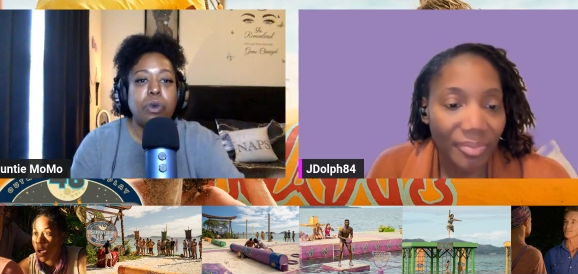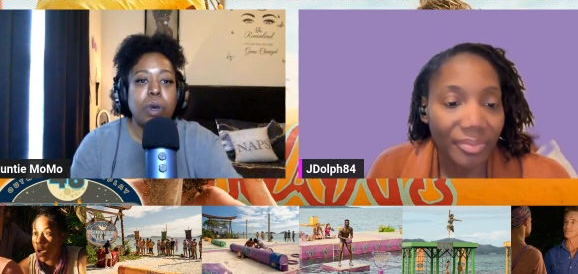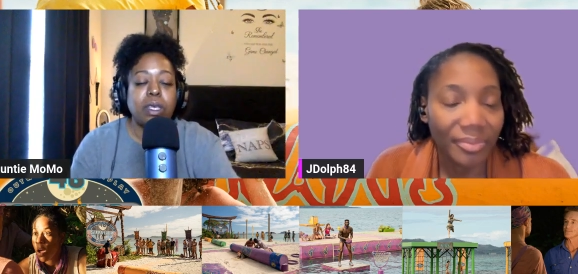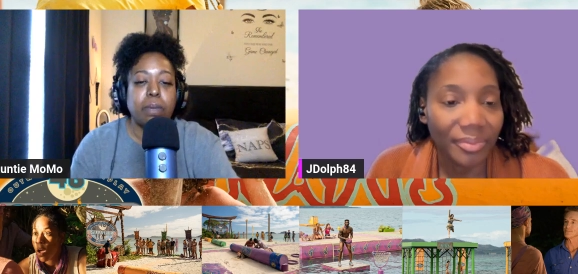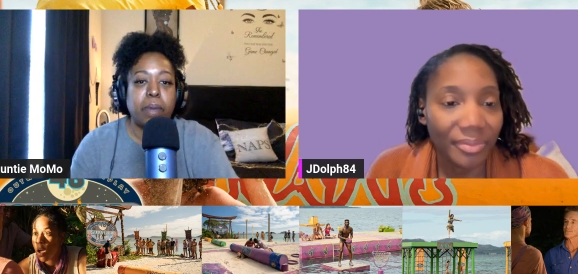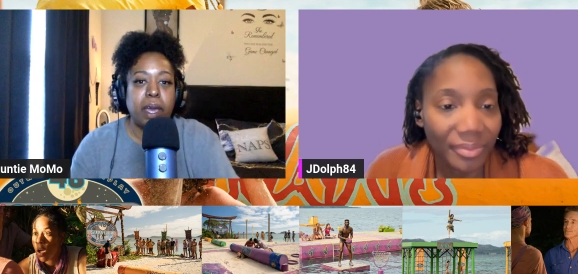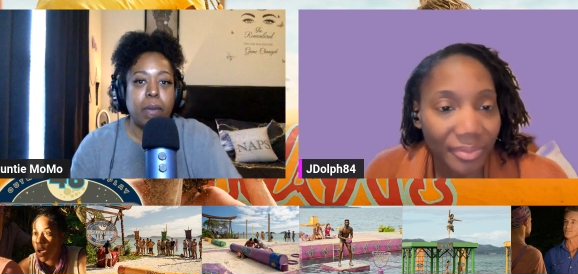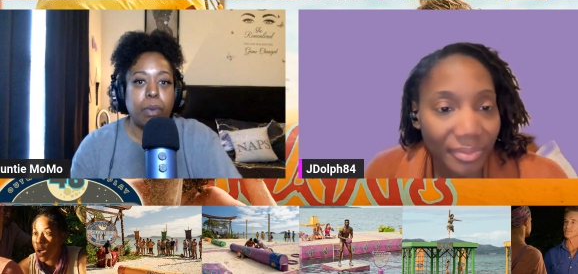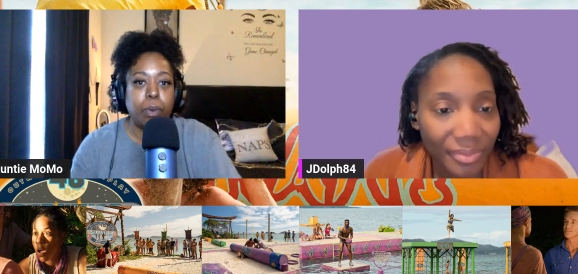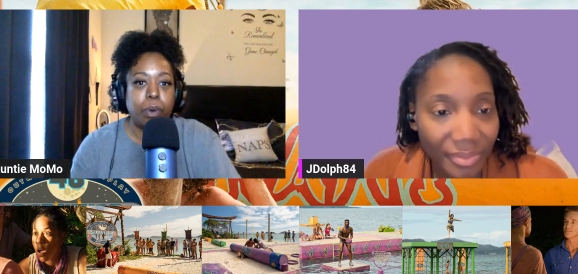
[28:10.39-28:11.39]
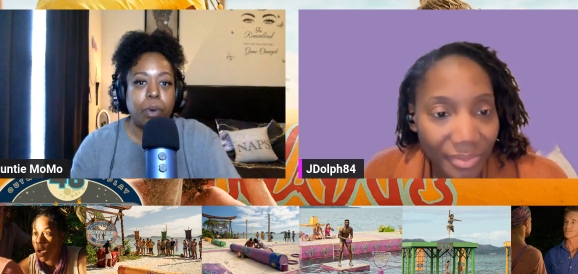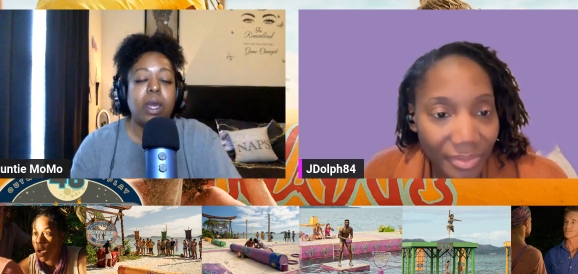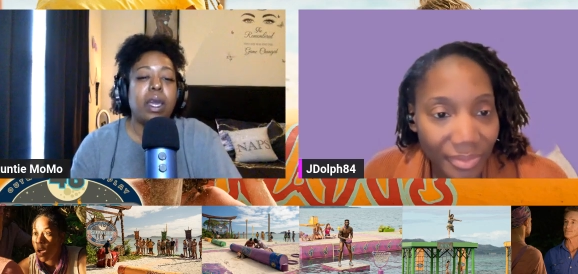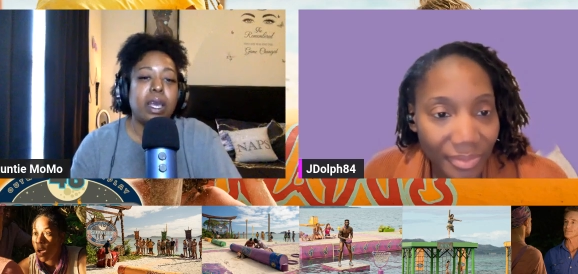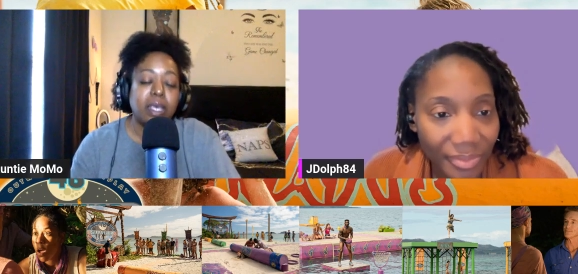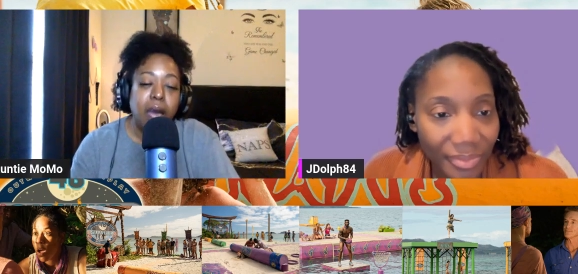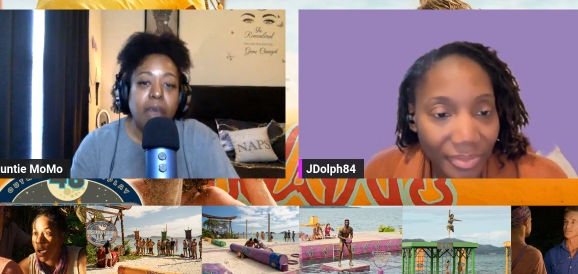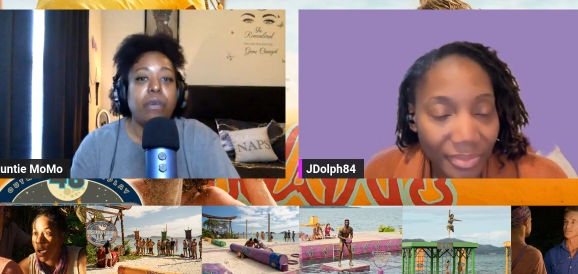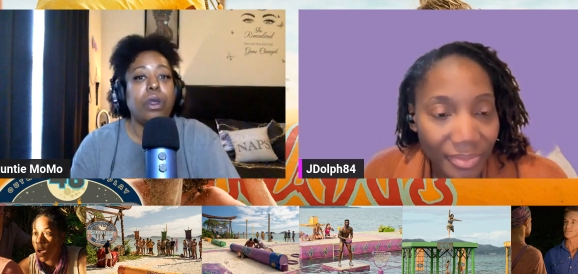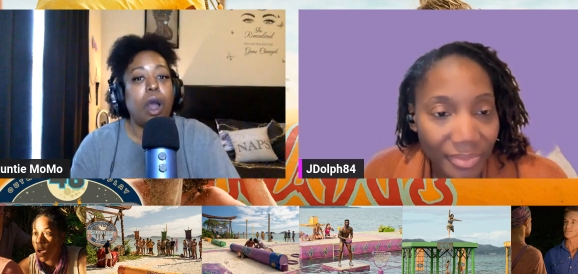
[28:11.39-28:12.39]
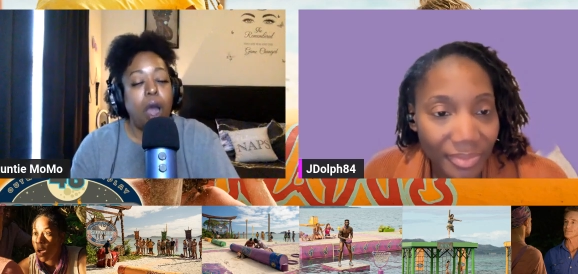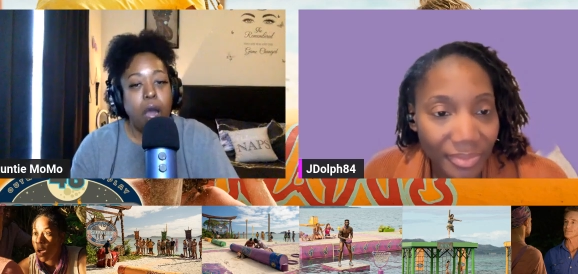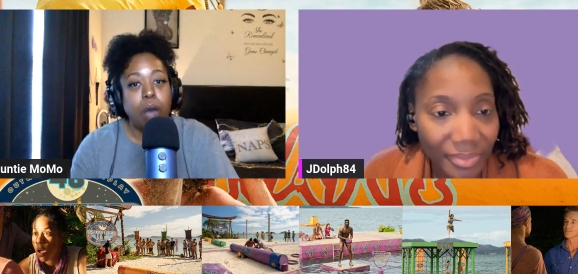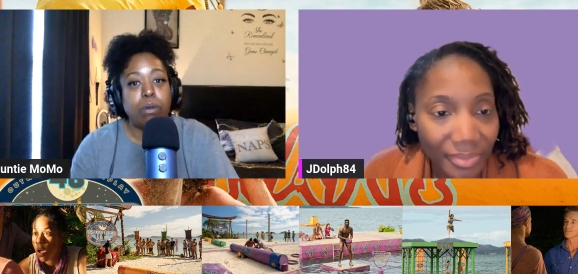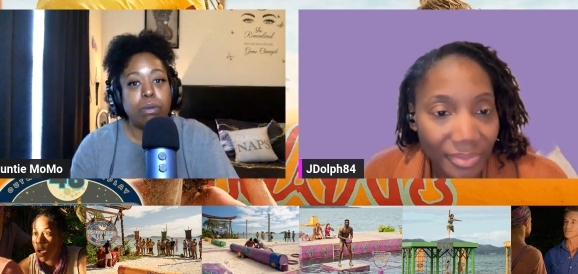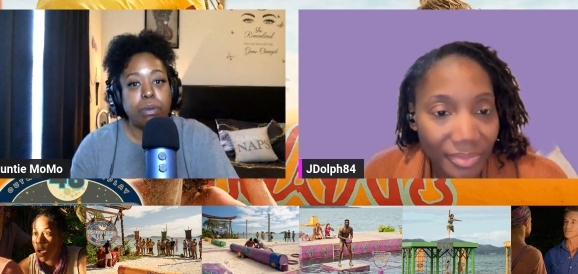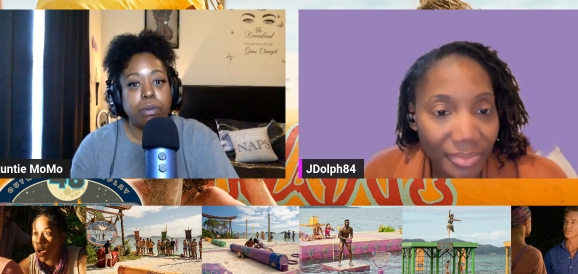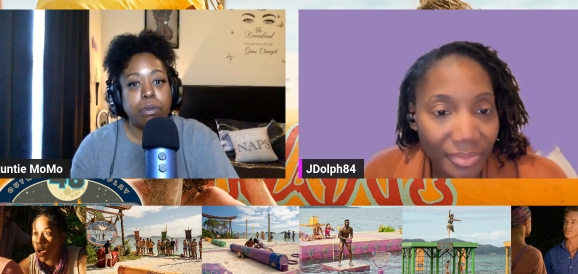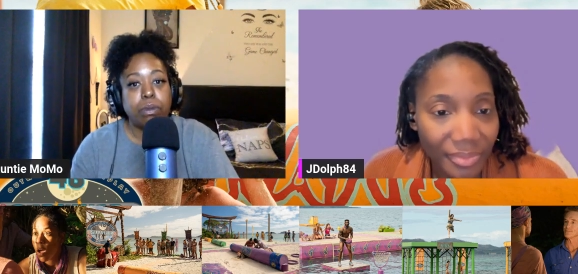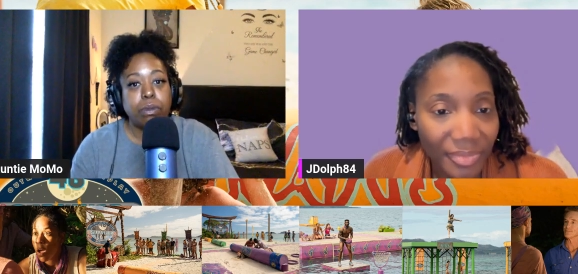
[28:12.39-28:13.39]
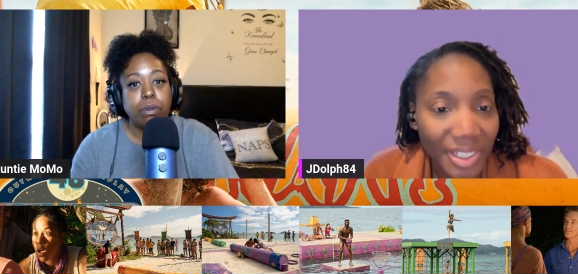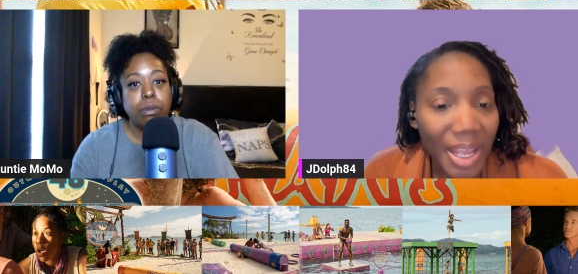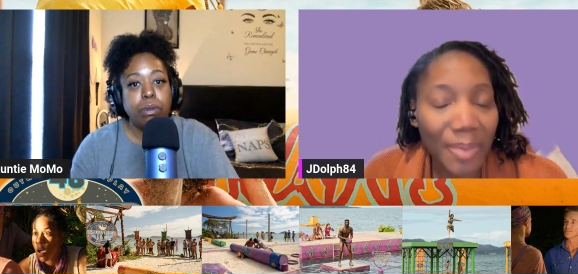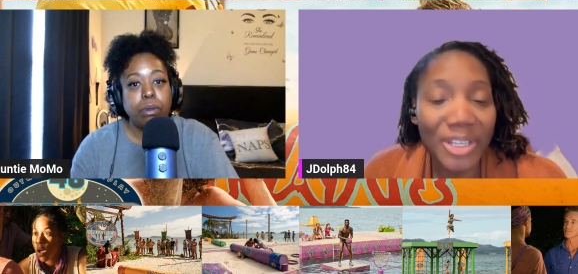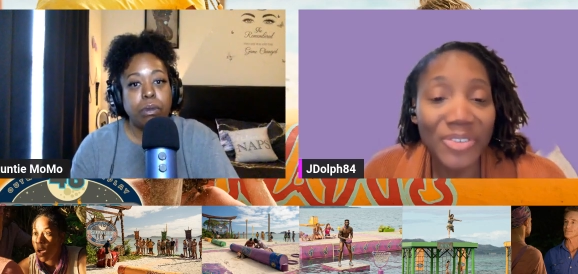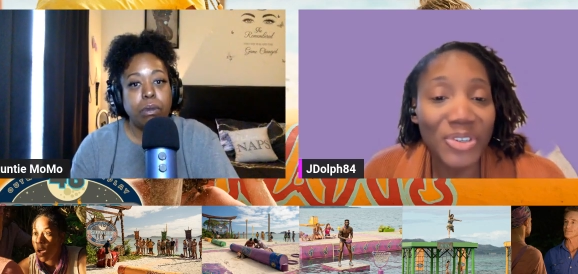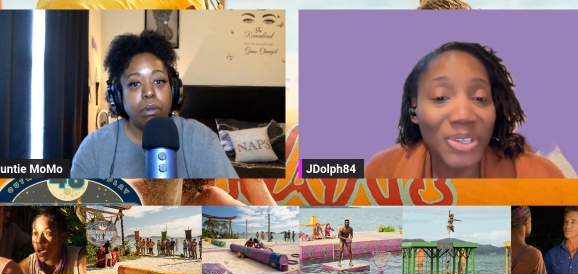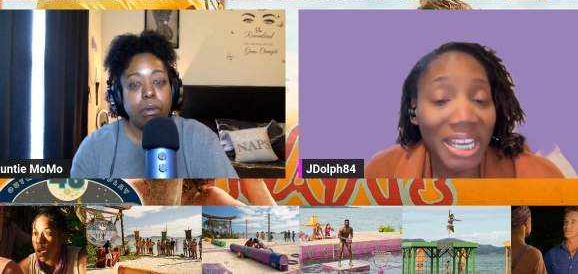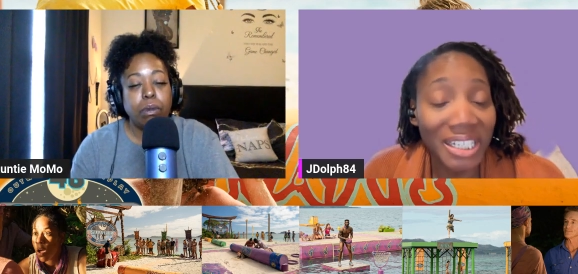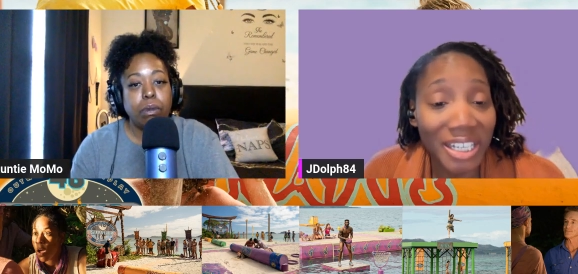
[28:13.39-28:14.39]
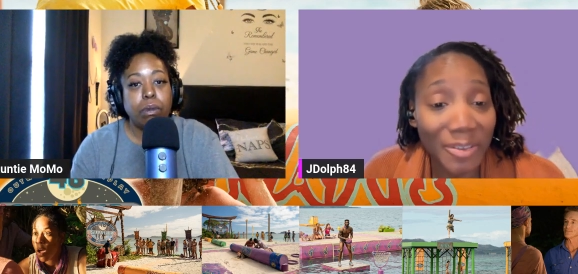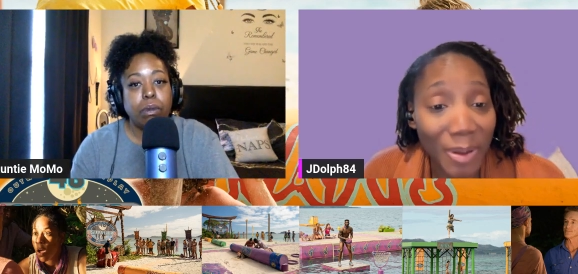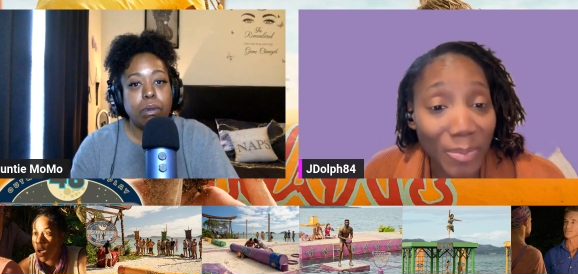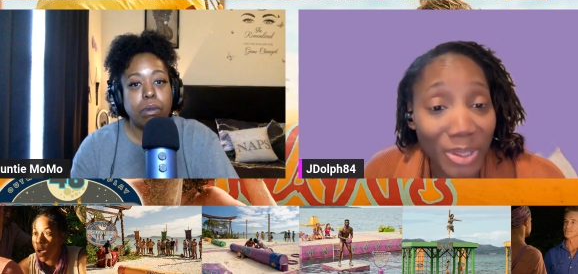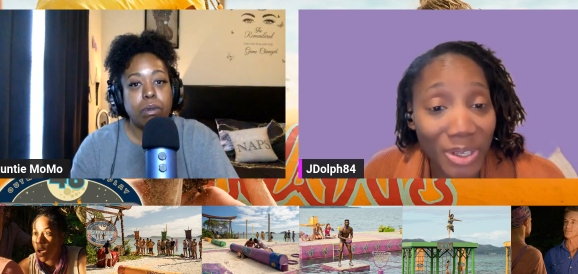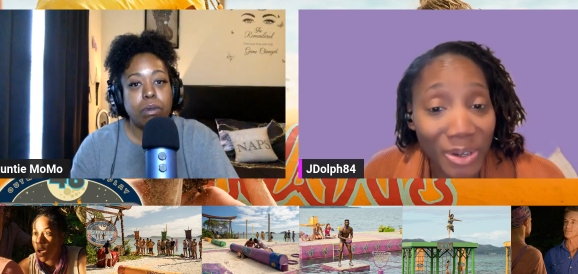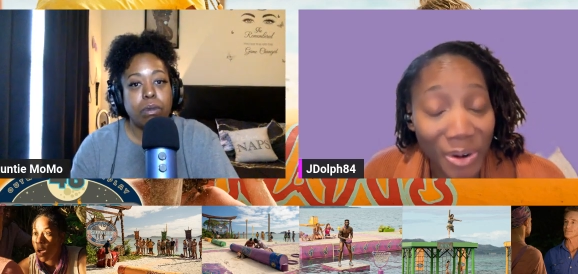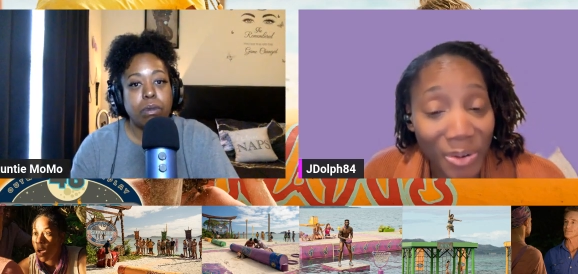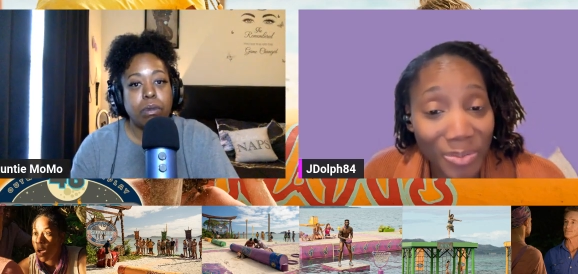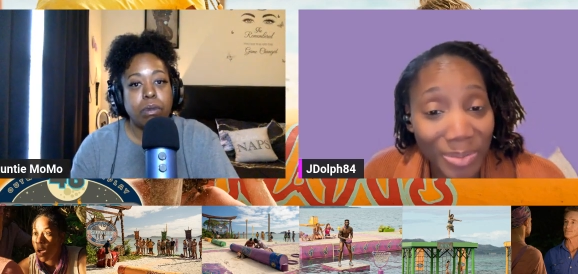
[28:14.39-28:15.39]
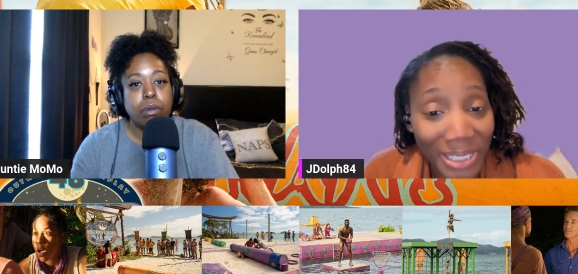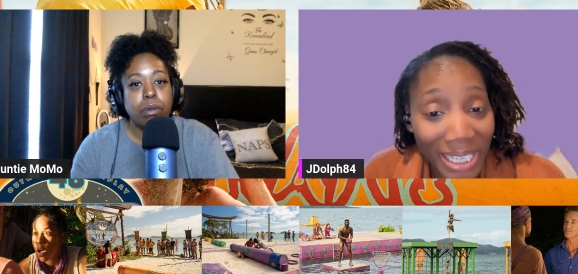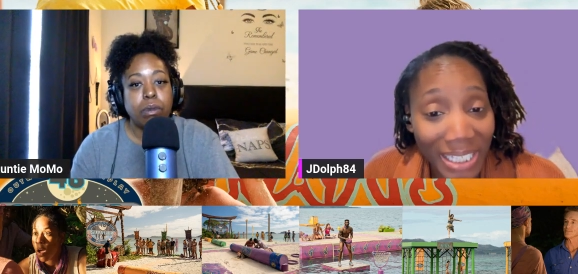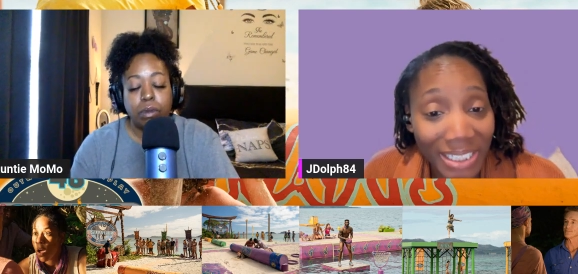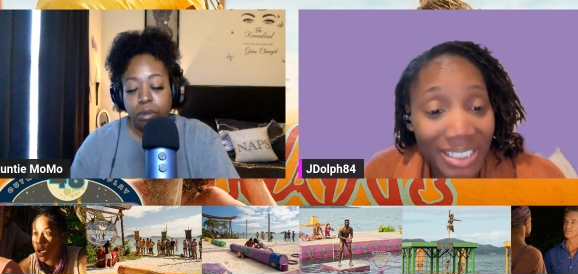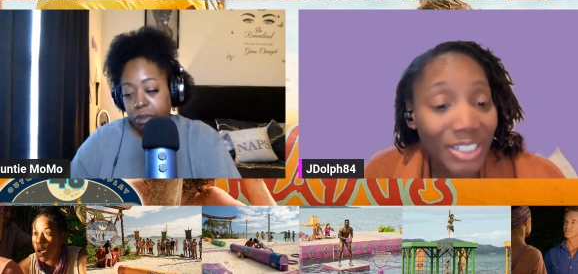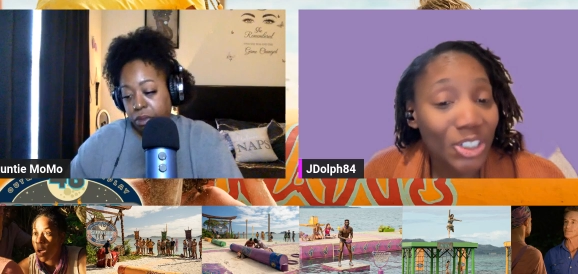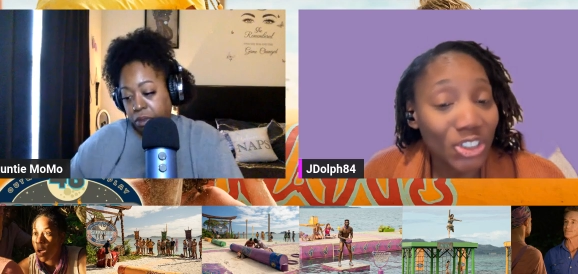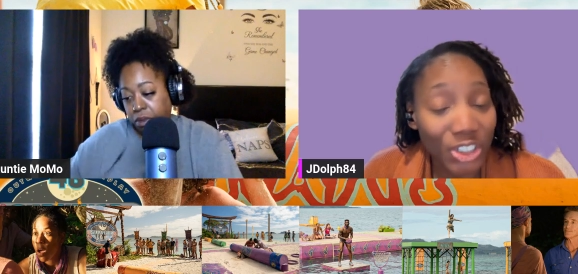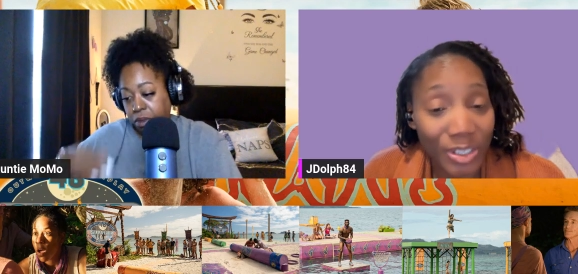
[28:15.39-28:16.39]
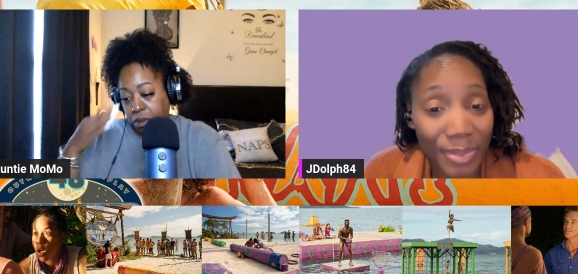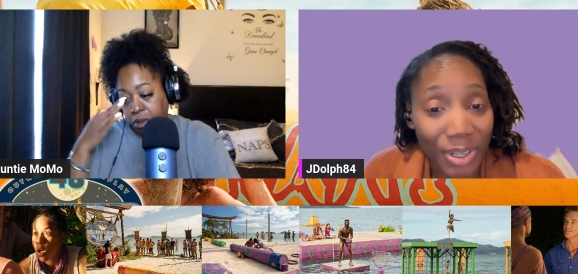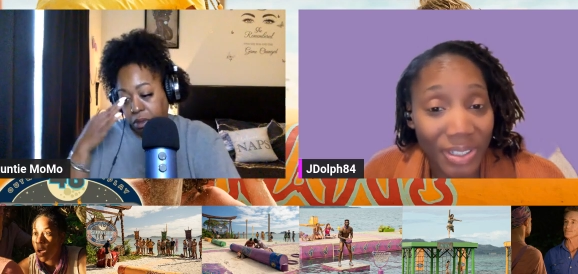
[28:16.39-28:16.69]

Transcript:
Speaker 1: you what's the plan, poo-poo. It's time for you to go home.
Speaker 2: I mean, if you can't come up with your own plan, you shouldn't be